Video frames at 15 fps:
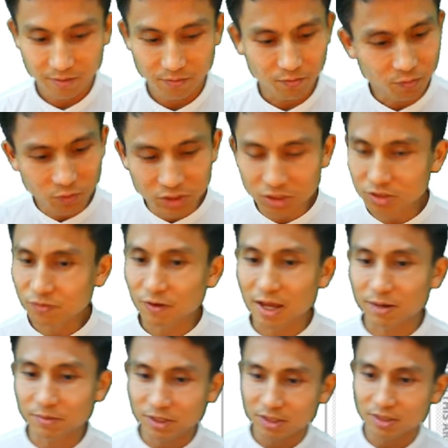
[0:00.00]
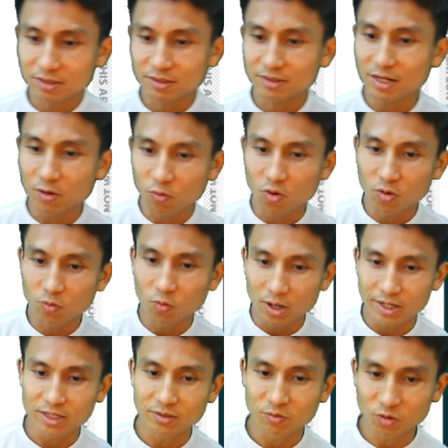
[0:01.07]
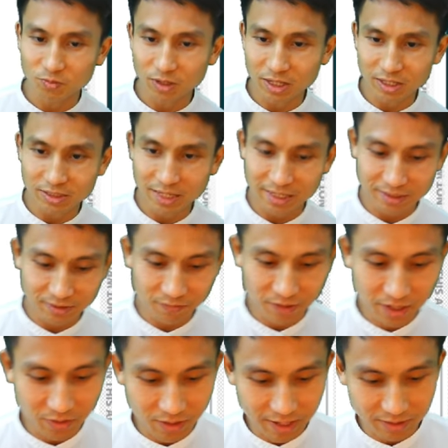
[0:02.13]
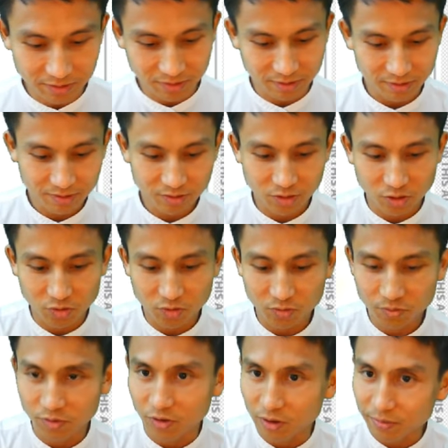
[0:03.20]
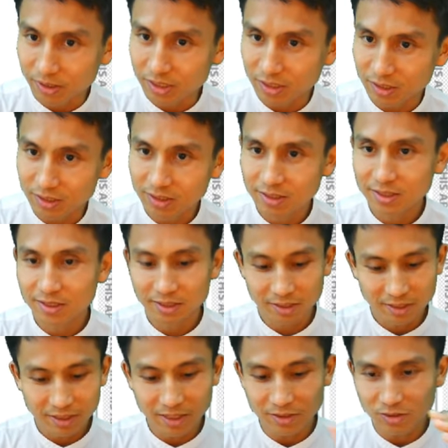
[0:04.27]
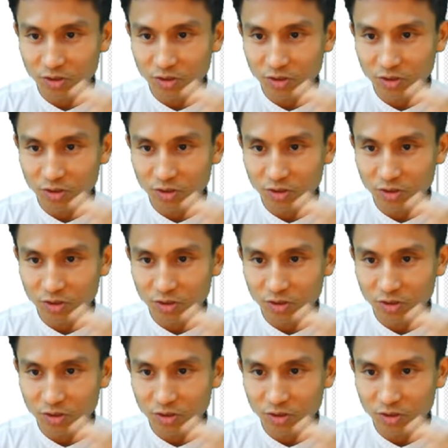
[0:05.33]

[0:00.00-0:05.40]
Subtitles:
which is fine because they want 1 decimal place as the final answer. So perimeter is